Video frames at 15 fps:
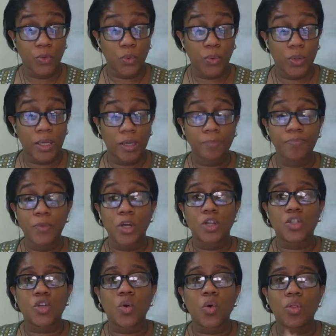Okay,
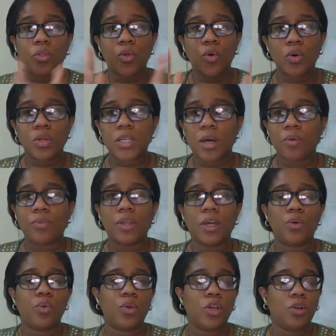so those out there
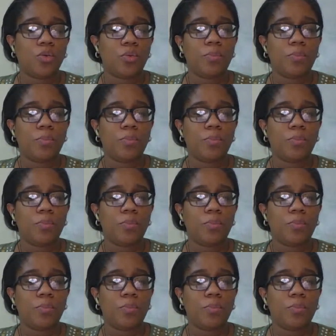who,